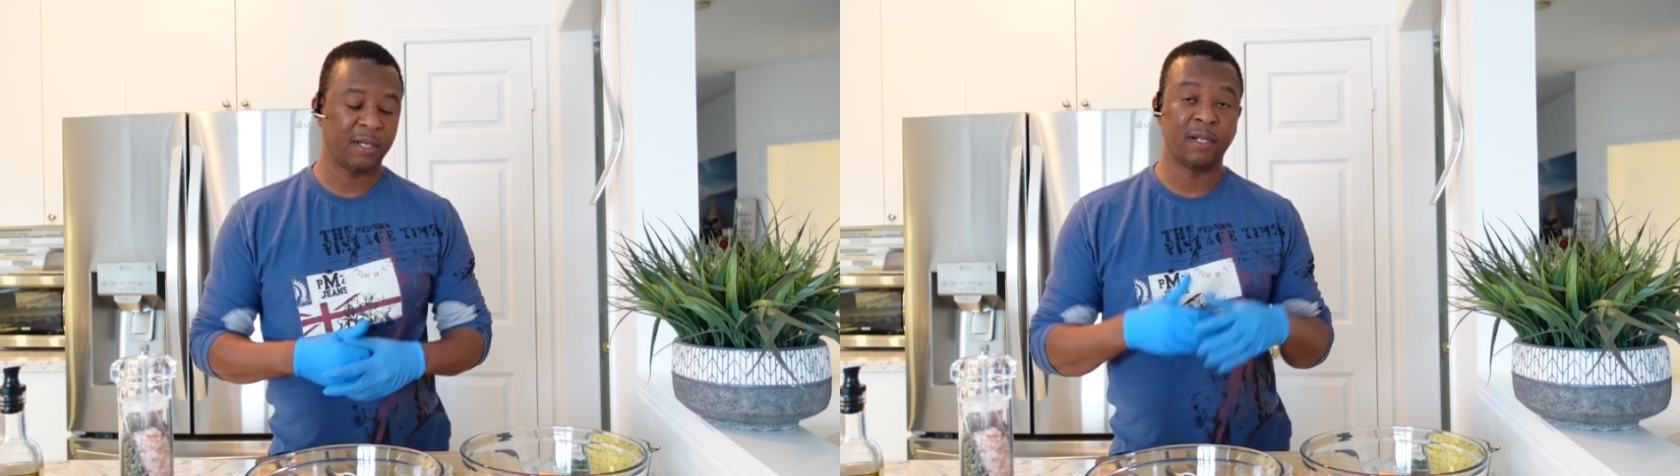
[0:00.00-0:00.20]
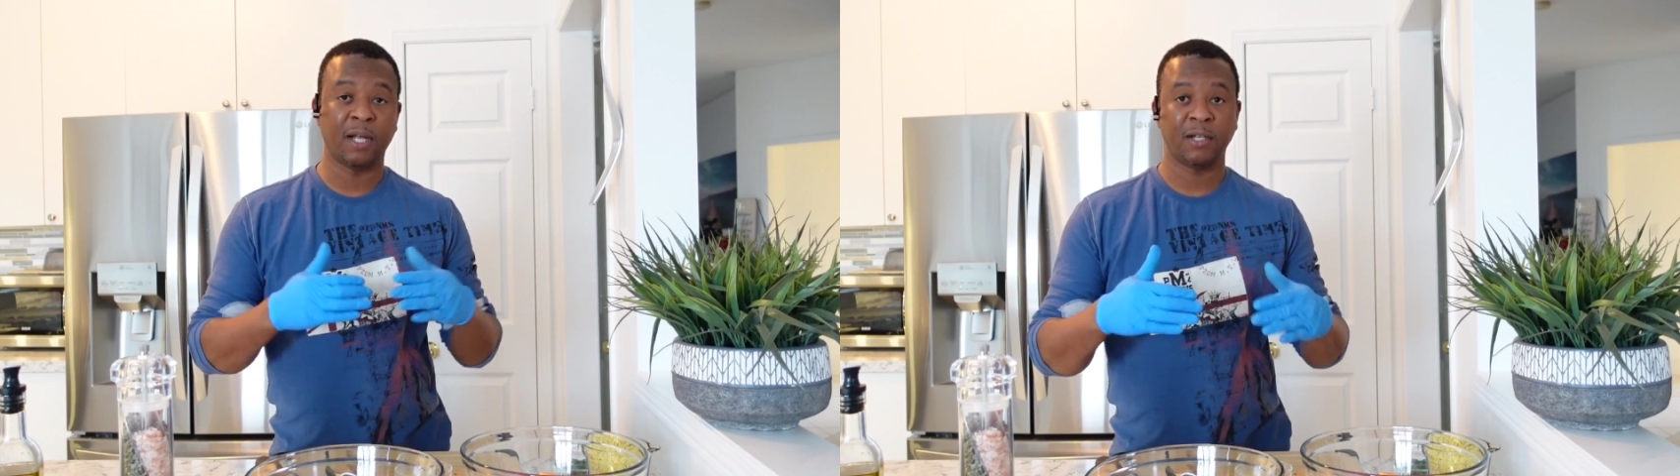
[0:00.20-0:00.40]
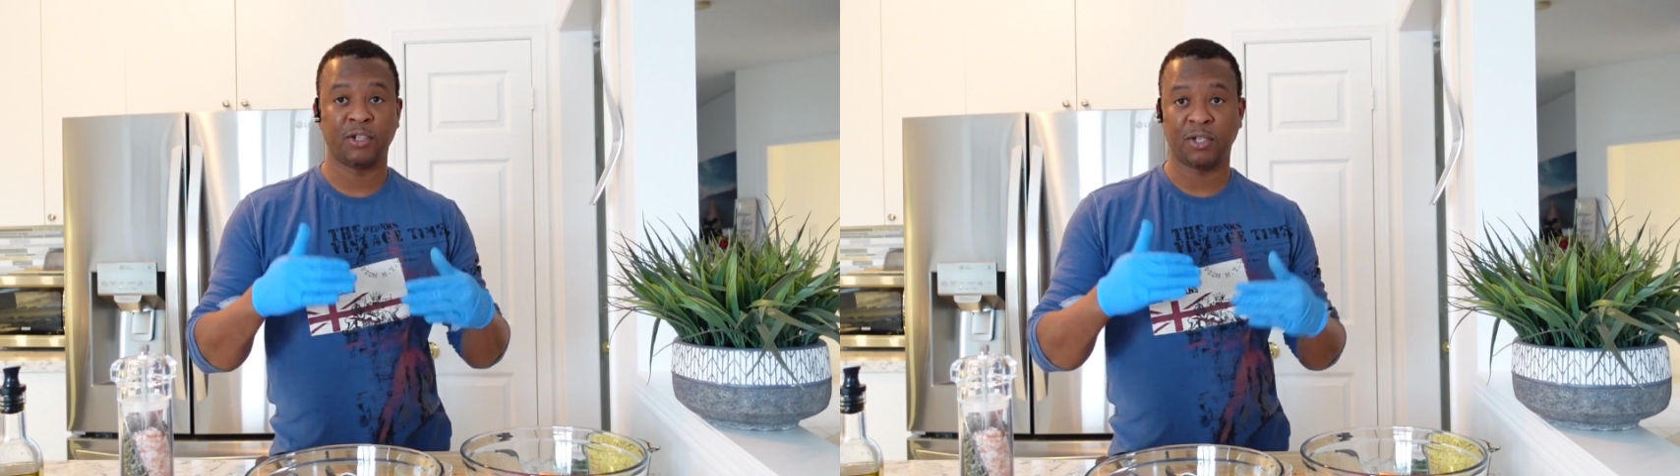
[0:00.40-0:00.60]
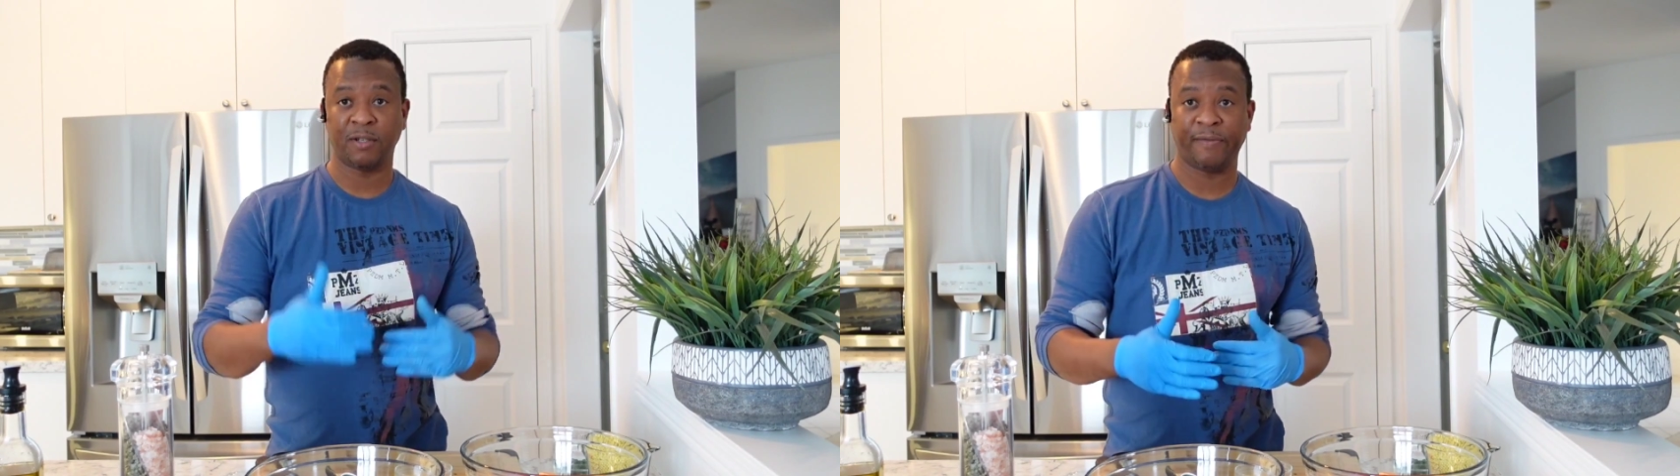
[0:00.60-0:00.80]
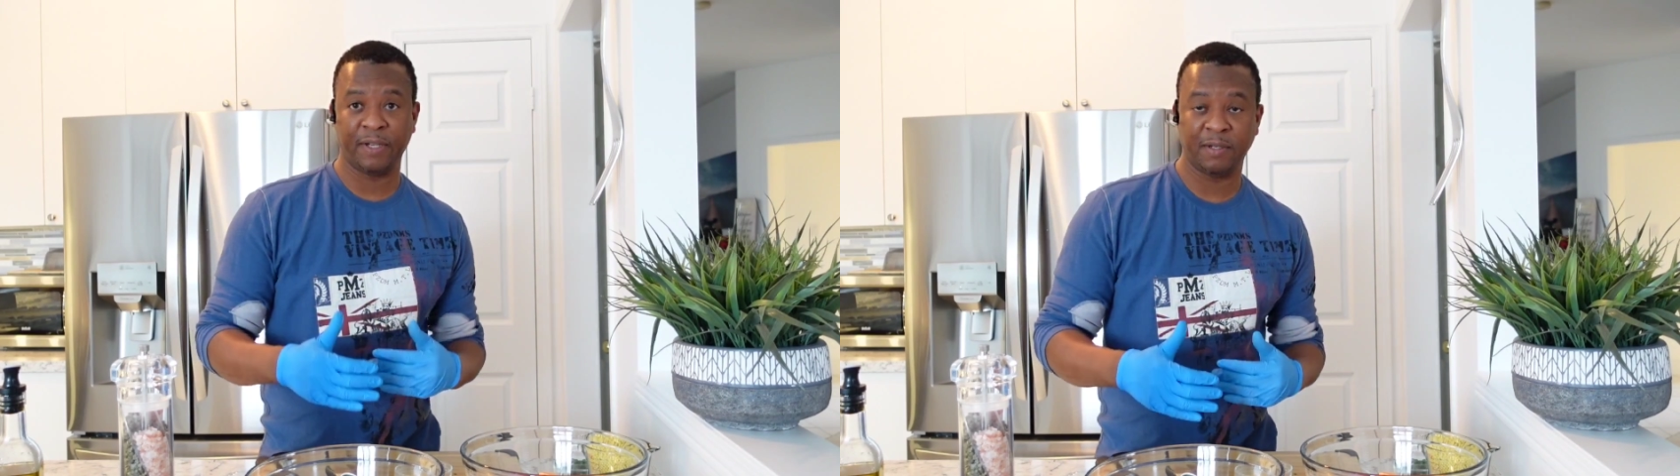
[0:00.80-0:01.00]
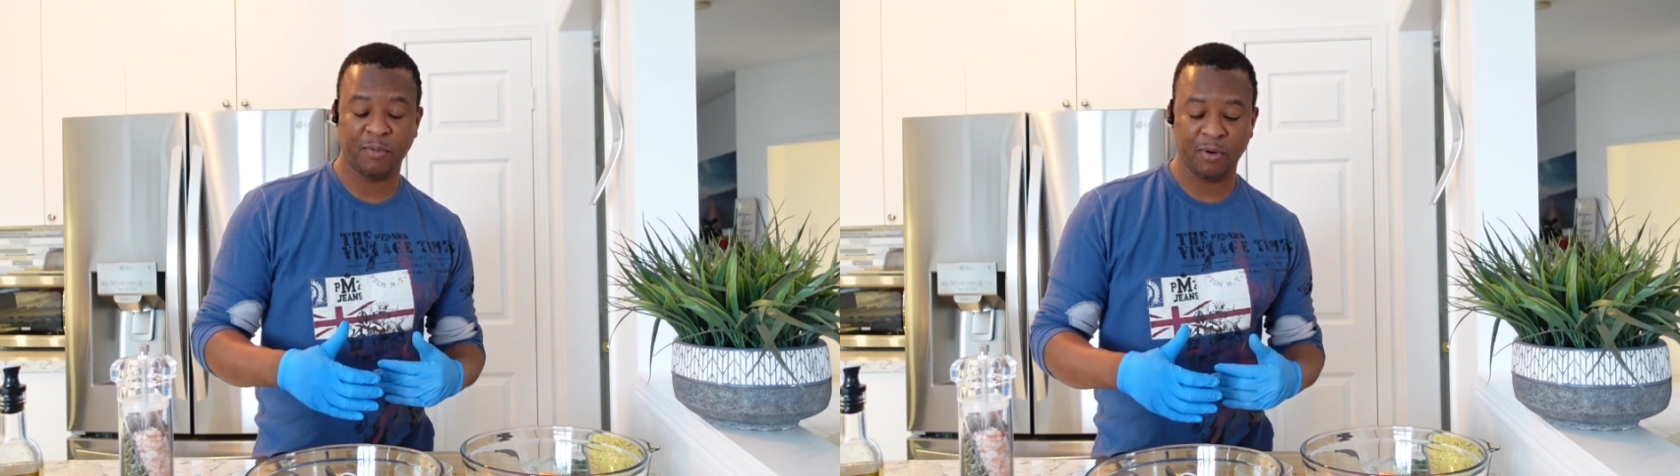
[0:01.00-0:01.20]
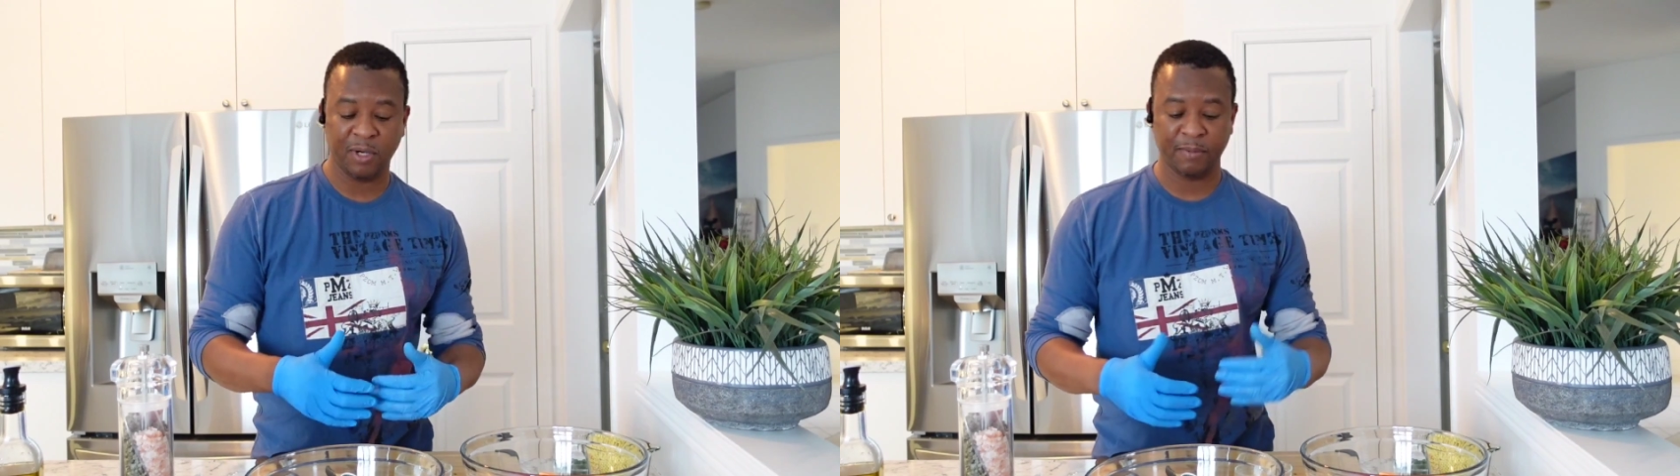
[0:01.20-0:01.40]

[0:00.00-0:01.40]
not just a veggie bowl.